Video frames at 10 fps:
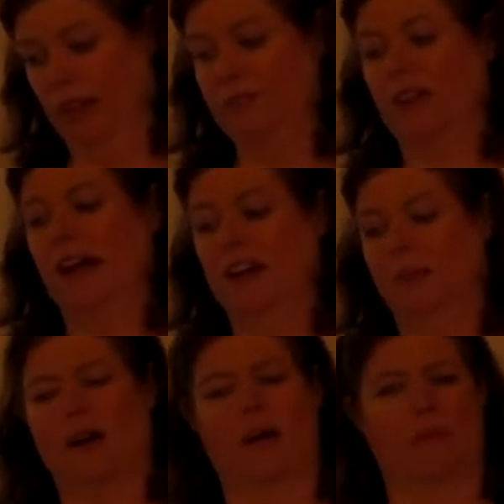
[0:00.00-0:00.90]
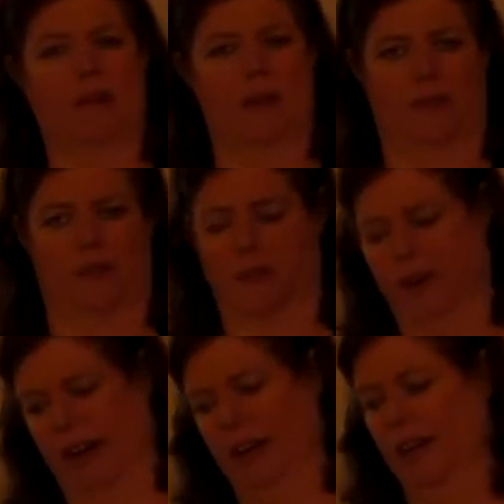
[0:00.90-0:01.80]
And finally, problem number
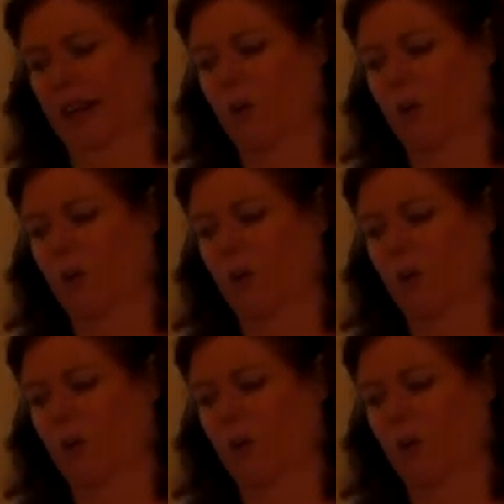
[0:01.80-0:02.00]
3.